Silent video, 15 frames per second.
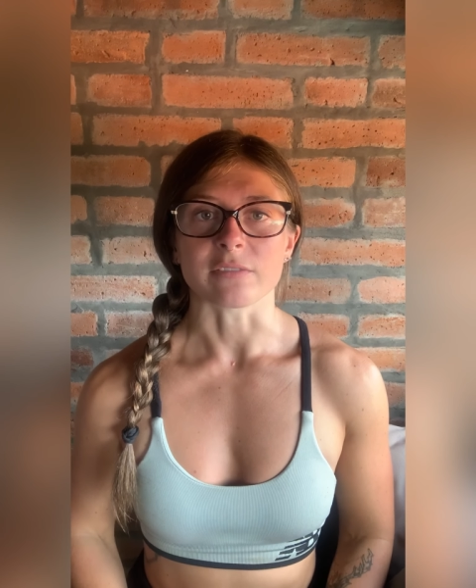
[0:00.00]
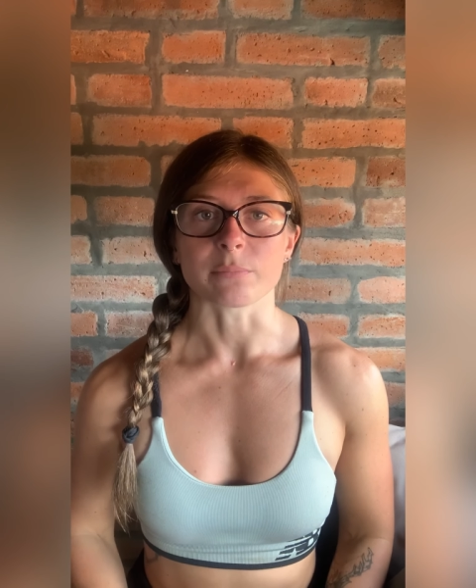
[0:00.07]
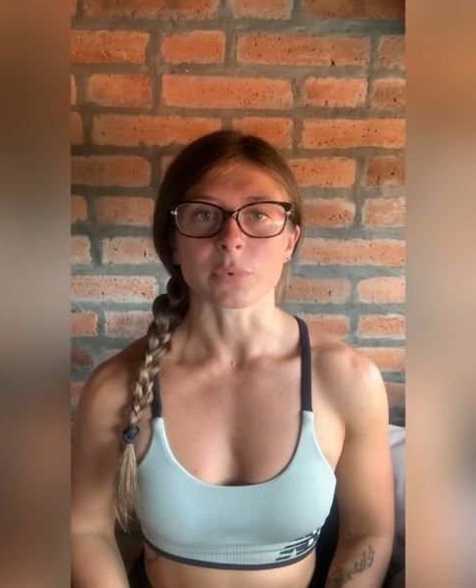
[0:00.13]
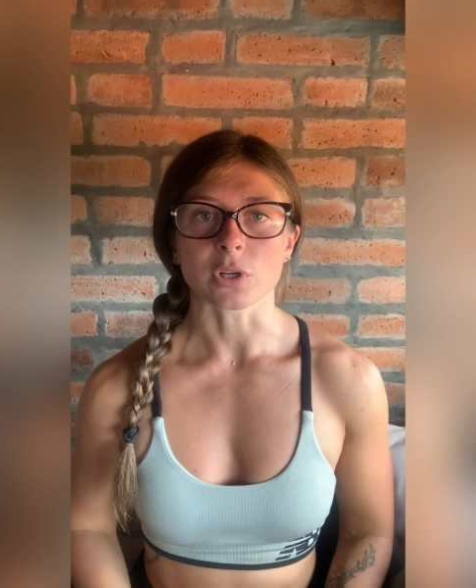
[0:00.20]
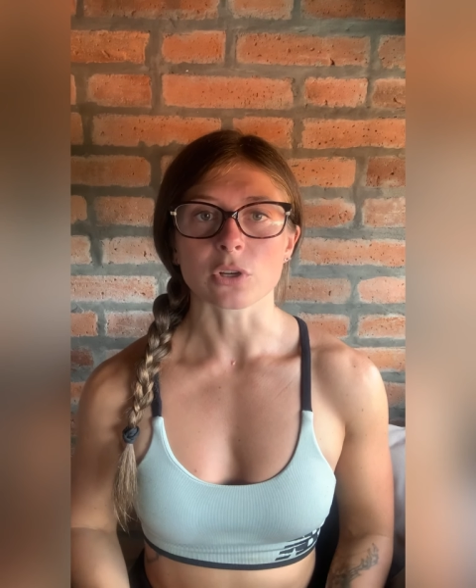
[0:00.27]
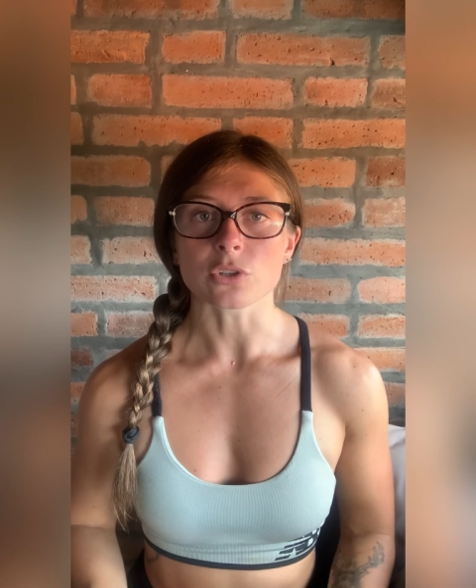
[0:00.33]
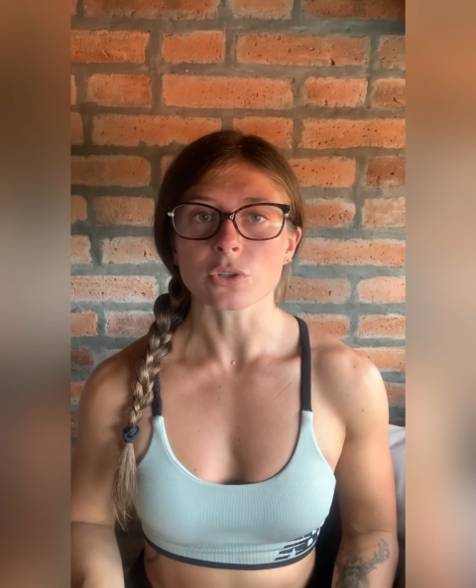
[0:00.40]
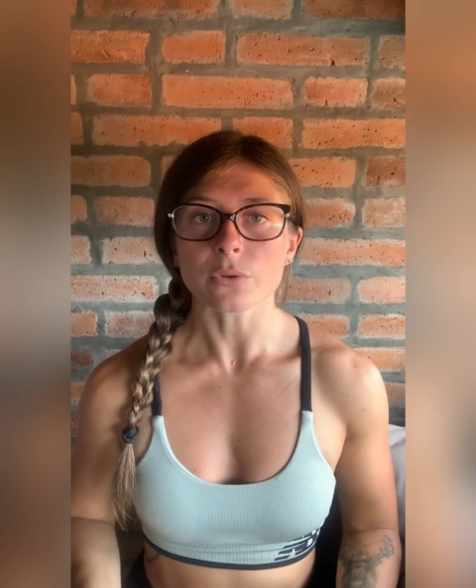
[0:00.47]

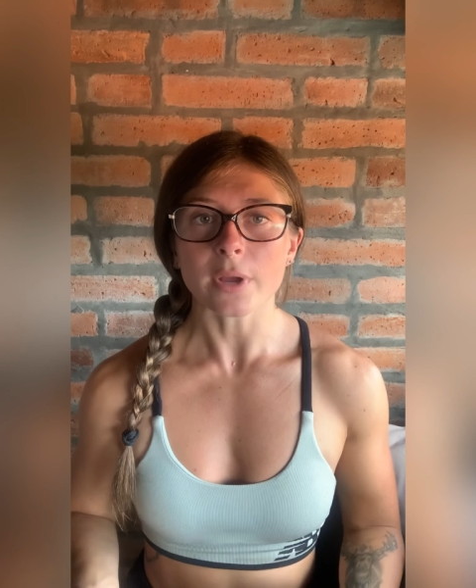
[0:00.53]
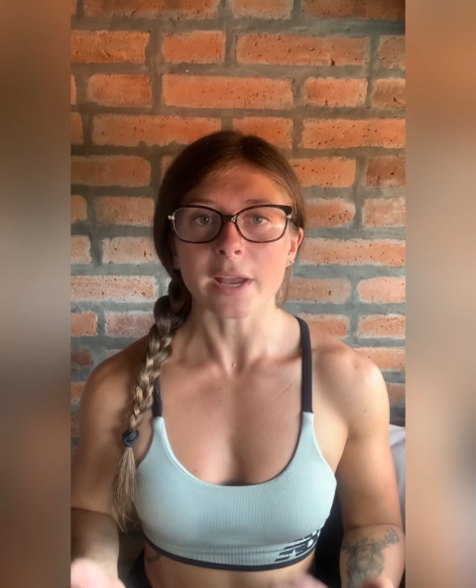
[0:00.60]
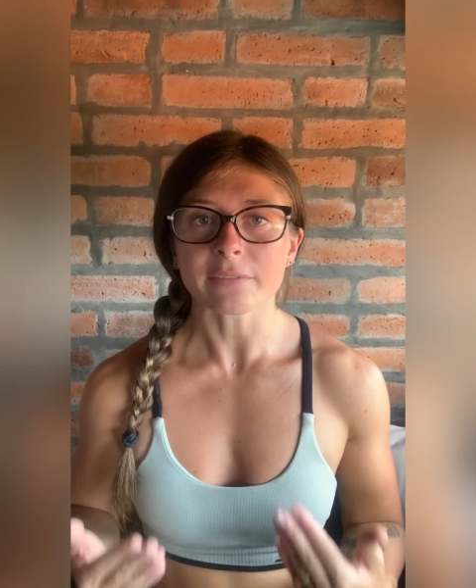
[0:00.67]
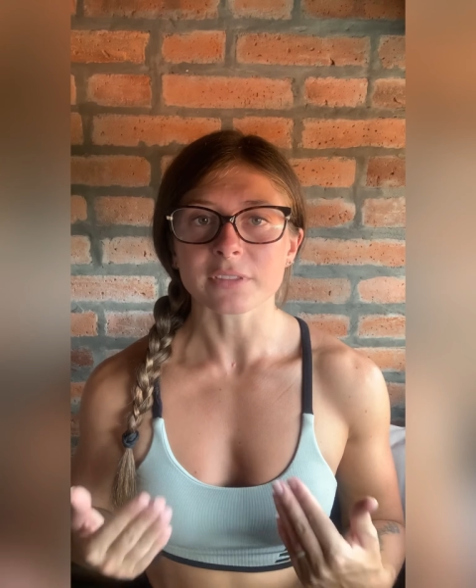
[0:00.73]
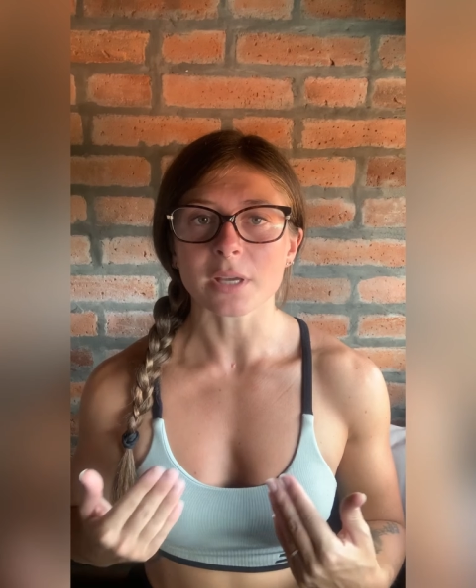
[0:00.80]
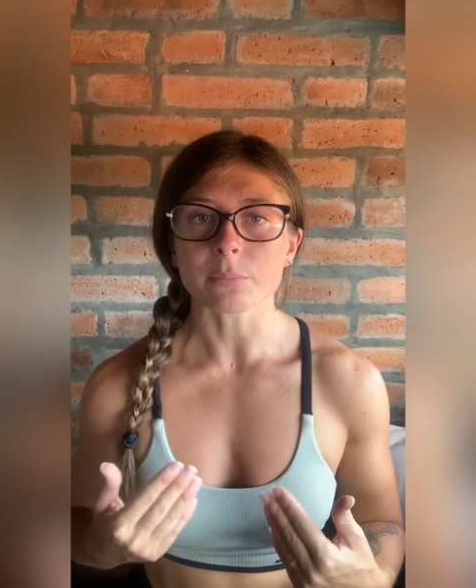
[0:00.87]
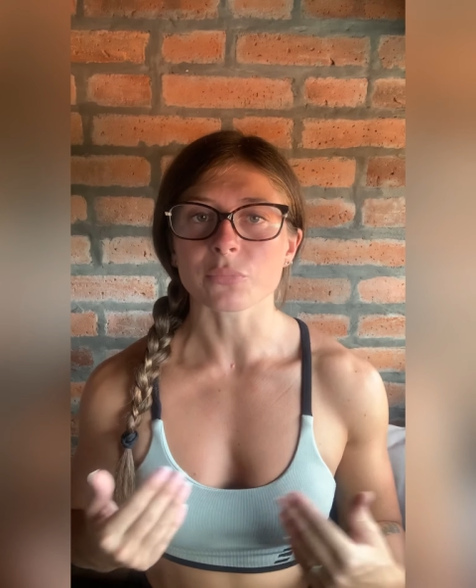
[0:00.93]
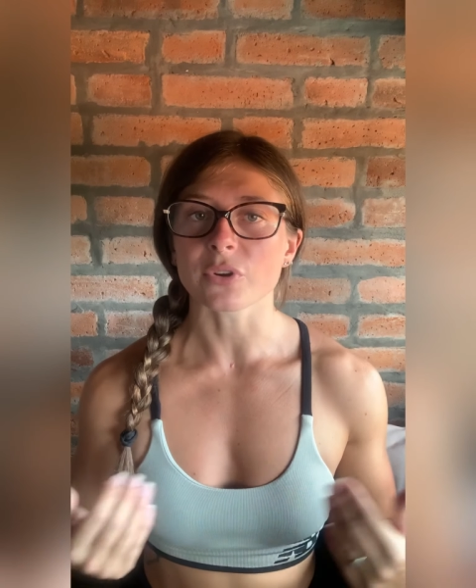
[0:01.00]
because you have
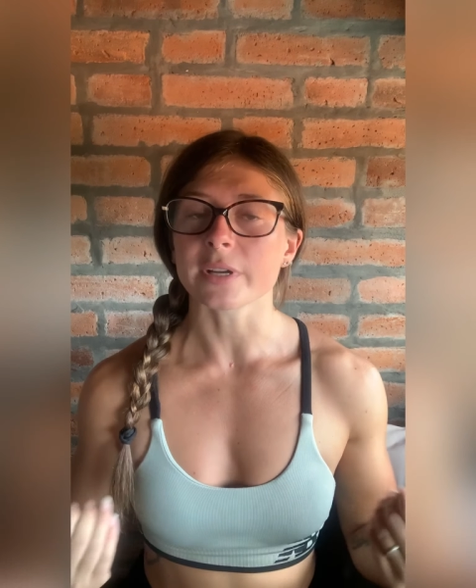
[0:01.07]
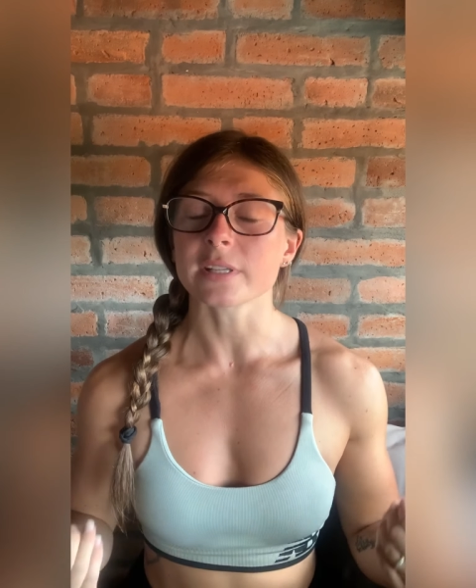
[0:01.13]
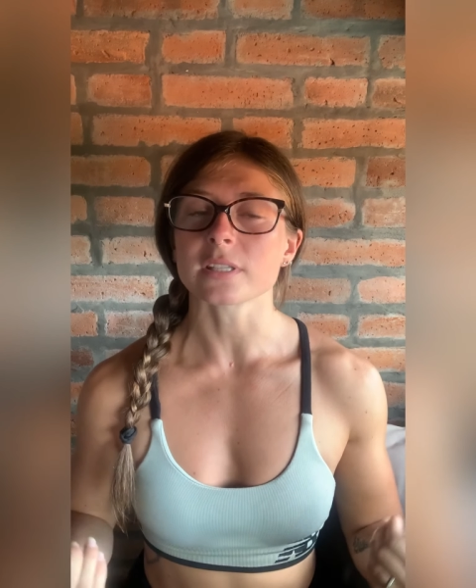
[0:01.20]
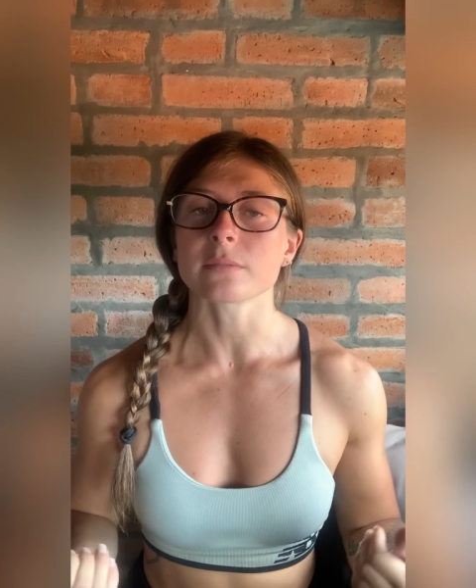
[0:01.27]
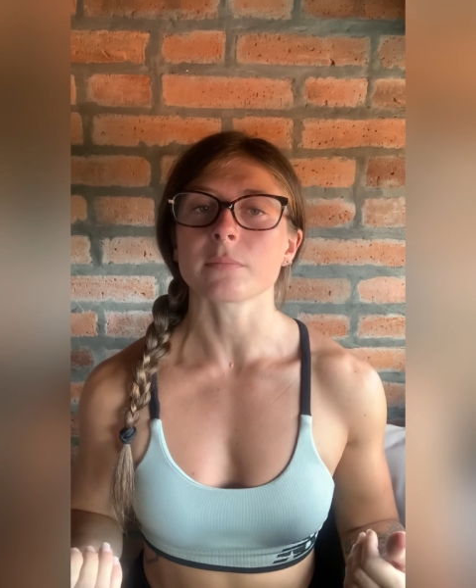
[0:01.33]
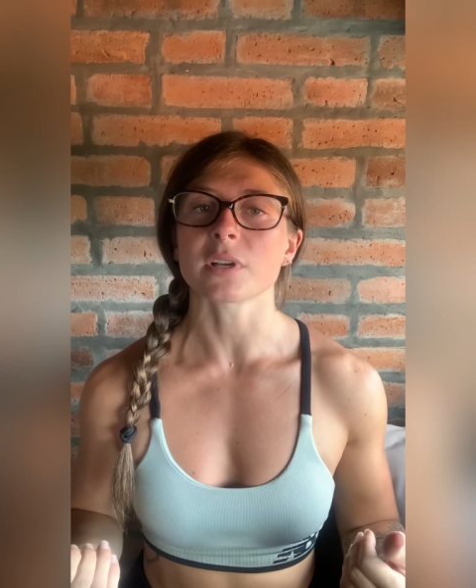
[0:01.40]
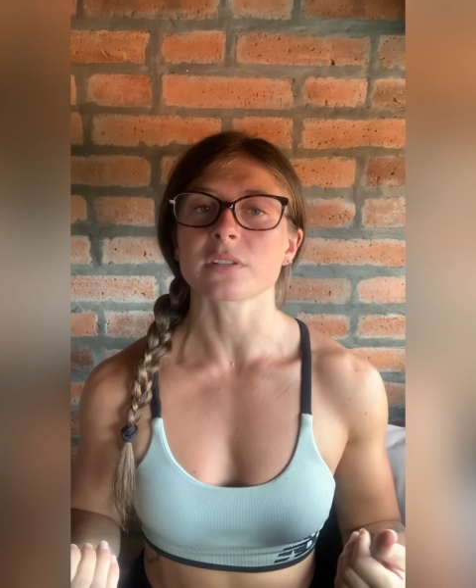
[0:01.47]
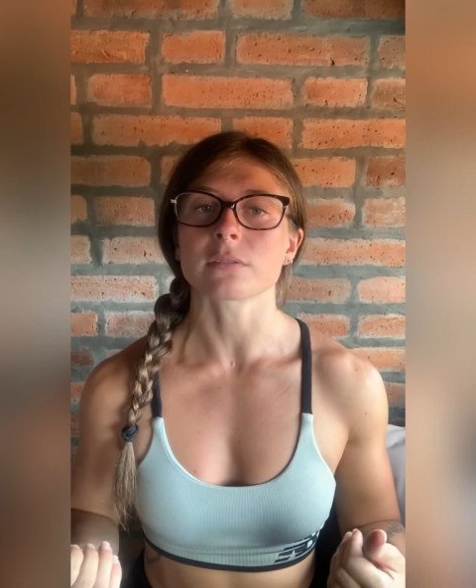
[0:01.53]
that brain to
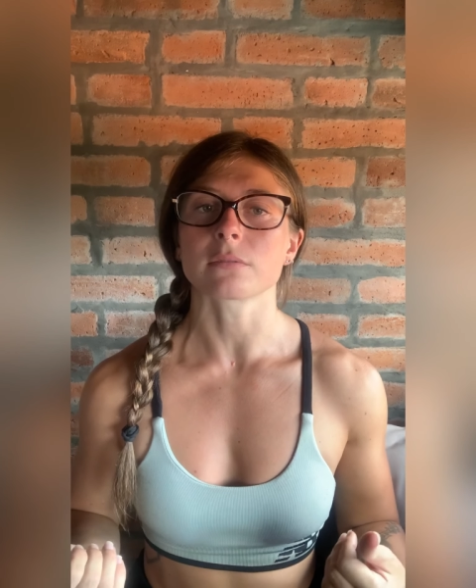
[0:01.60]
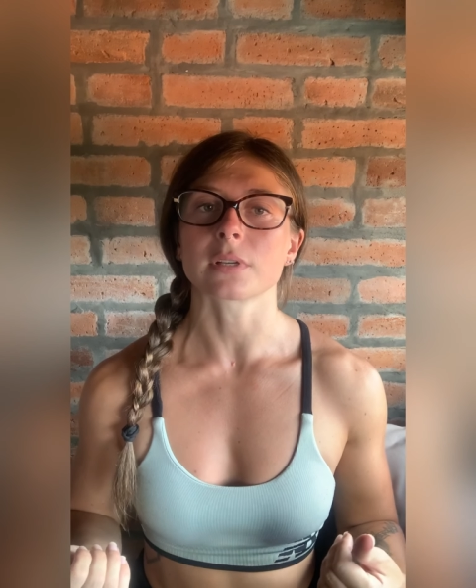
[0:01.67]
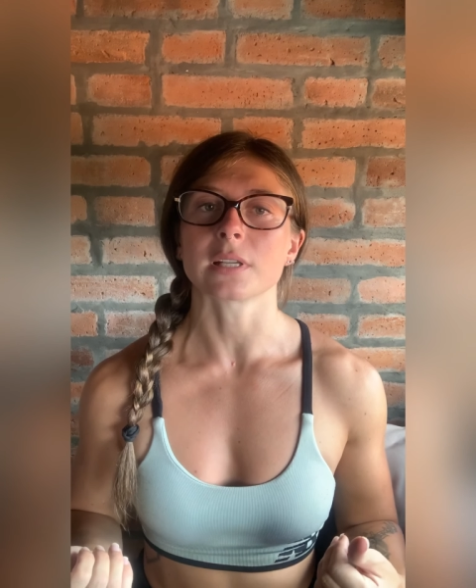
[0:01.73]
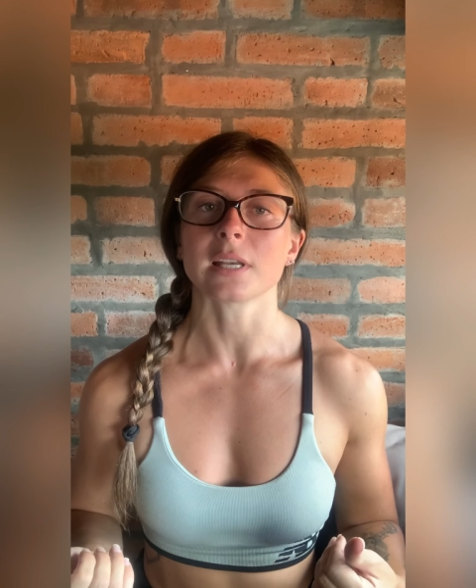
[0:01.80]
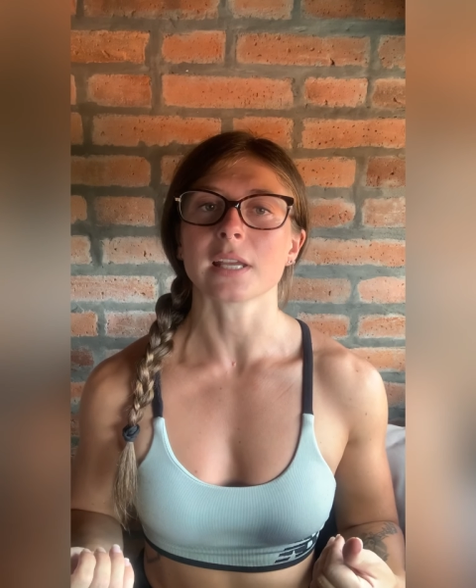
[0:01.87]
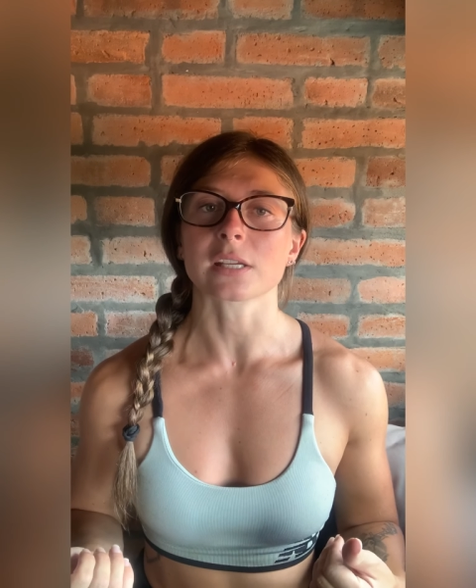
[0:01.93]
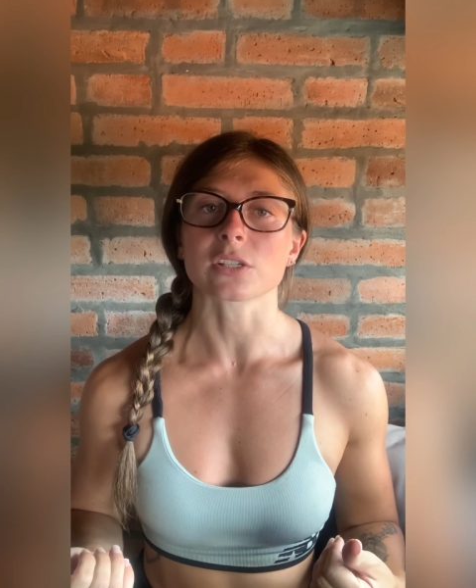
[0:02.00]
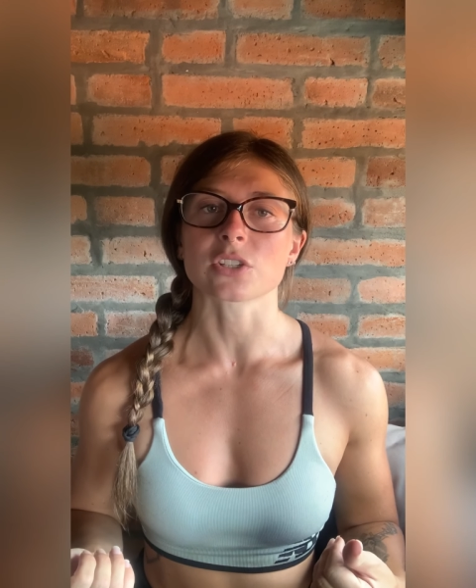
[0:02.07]
muscle
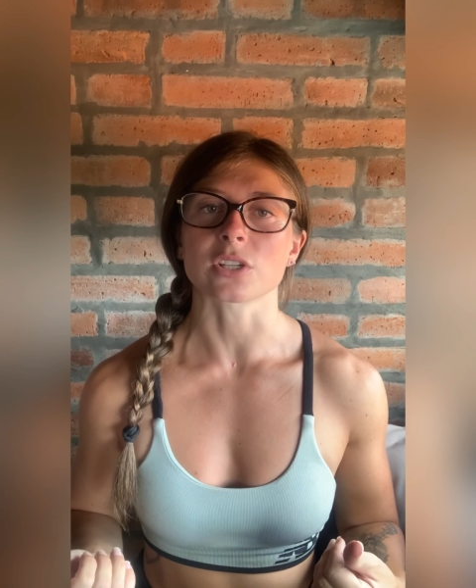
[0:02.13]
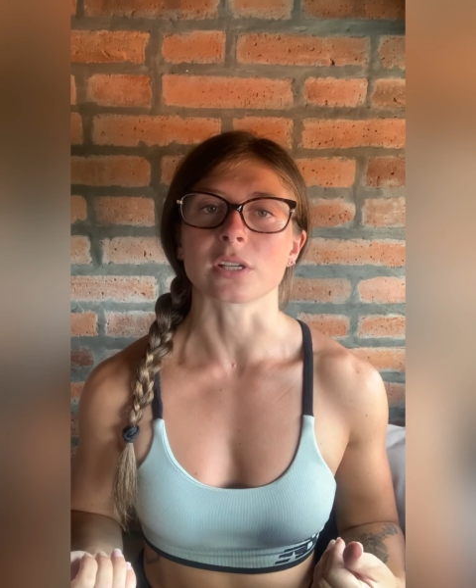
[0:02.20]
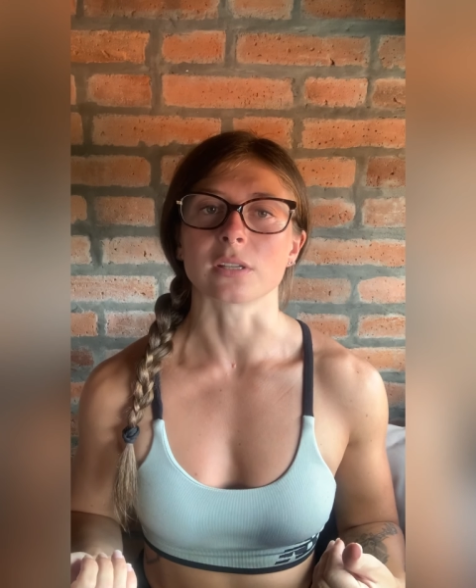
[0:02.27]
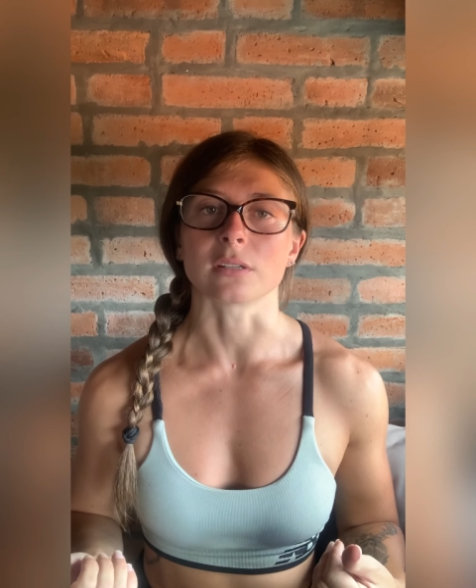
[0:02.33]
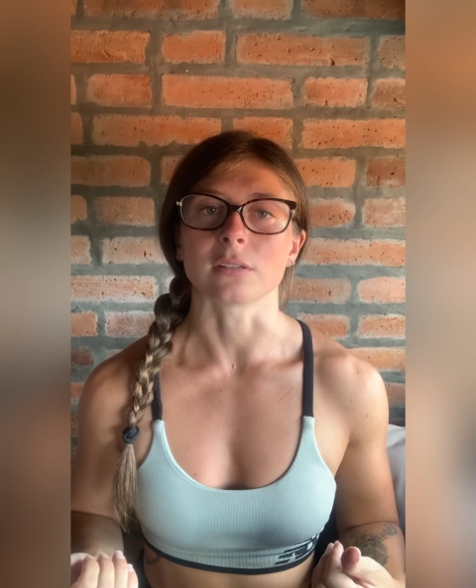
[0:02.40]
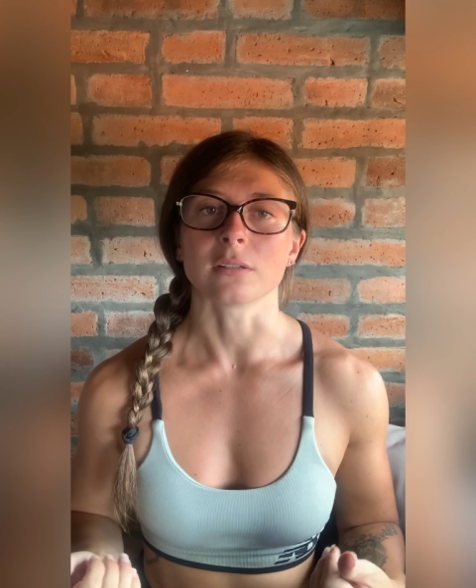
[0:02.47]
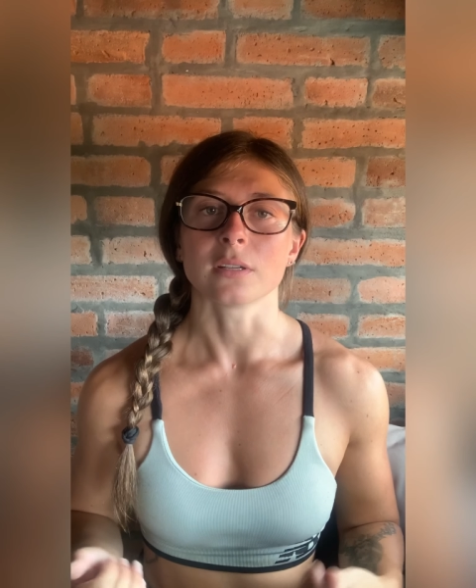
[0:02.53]
connection.